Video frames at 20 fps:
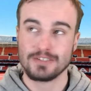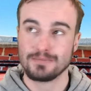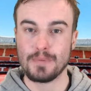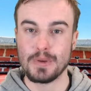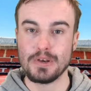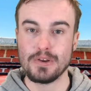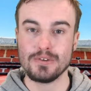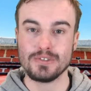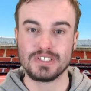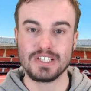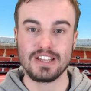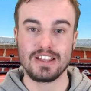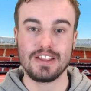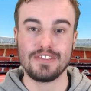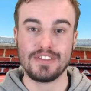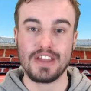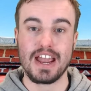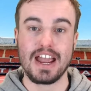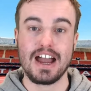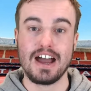for New Zealand,
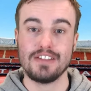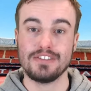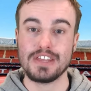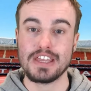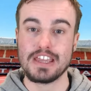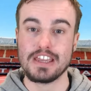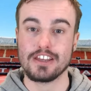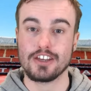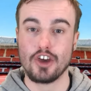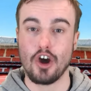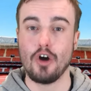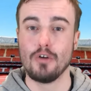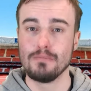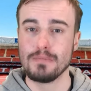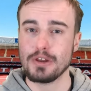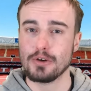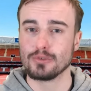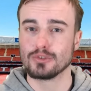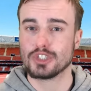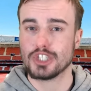they are the gold
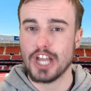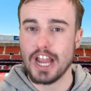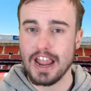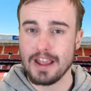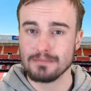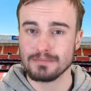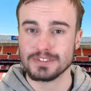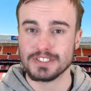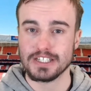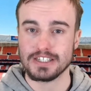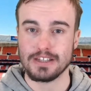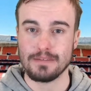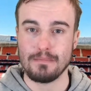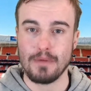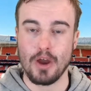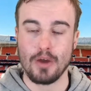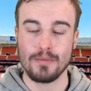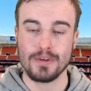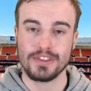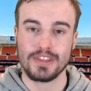medal champs at the
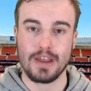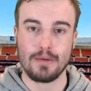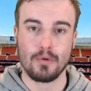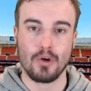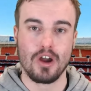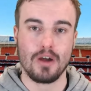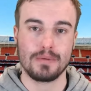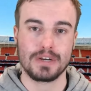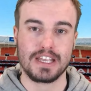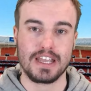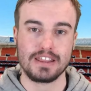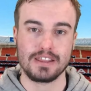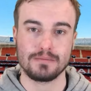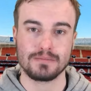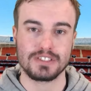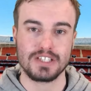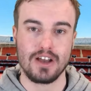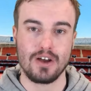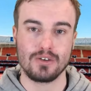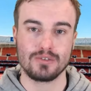moment. They were able to get
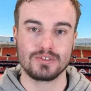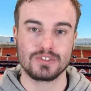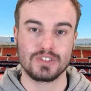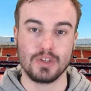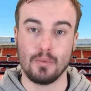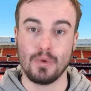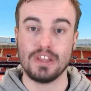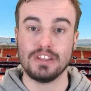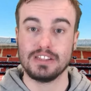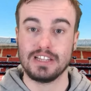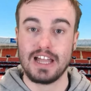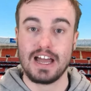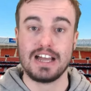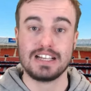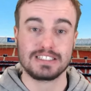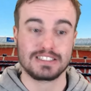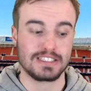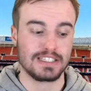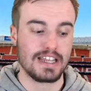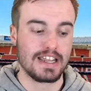themselves the win
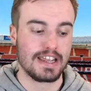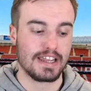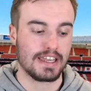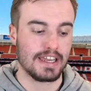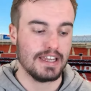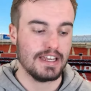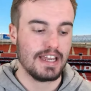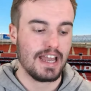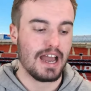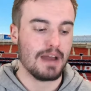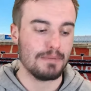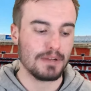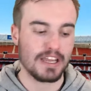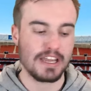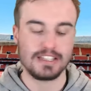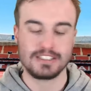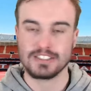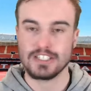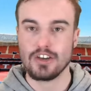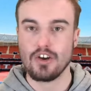last leg up
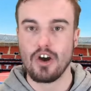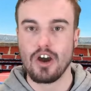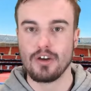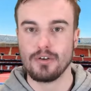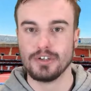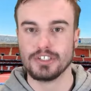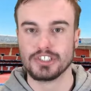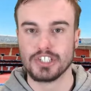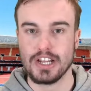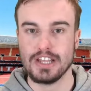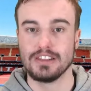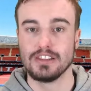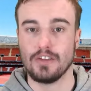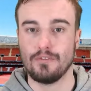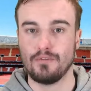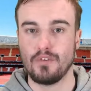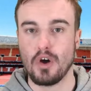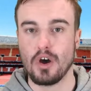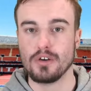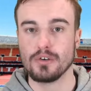against the Irish in the
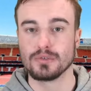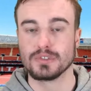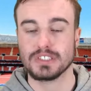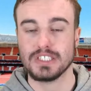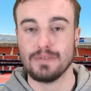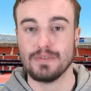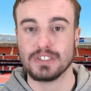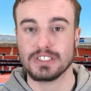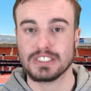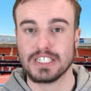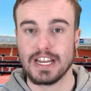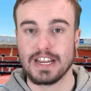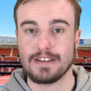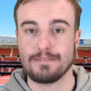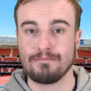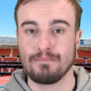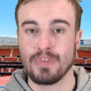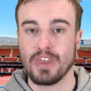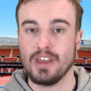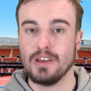final,
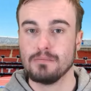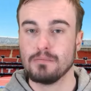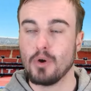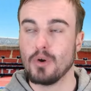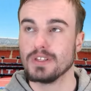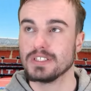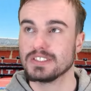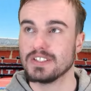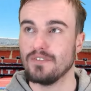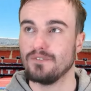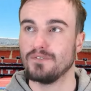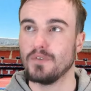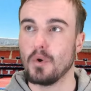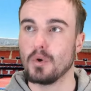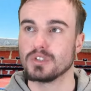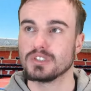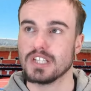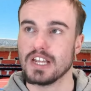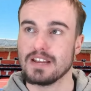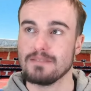17 points to
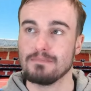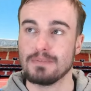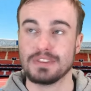14.